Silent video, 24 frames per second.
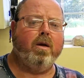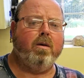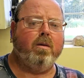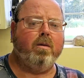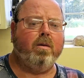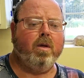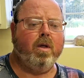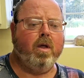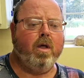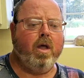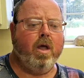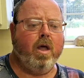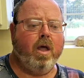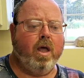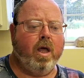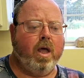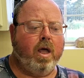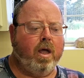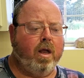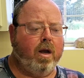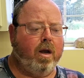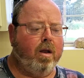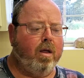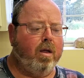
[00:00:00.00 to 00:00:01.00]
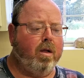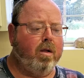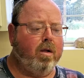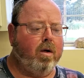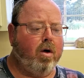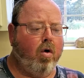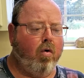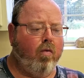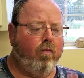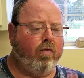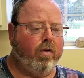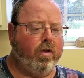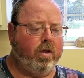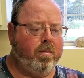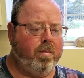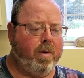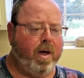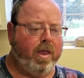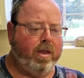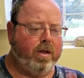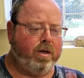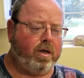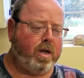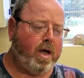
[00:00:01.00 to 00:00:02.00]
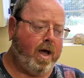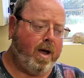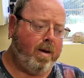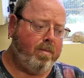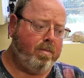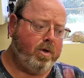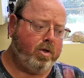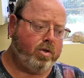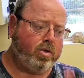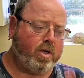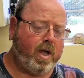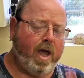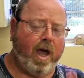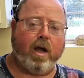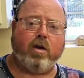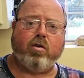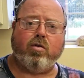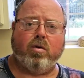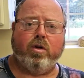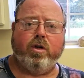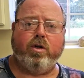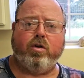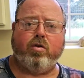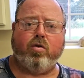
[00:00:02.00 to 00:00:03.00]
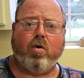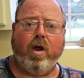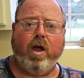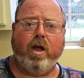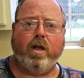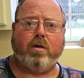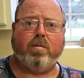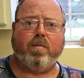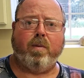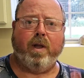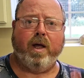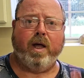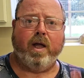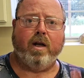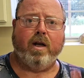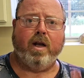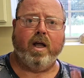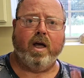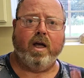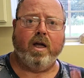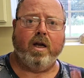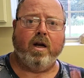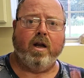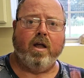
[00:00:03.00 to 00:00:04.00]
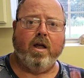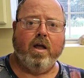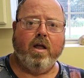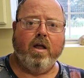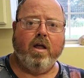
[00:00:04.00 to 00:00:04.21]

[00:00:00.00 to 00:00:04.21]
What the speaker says: and hopefully by the time that's actually transplant date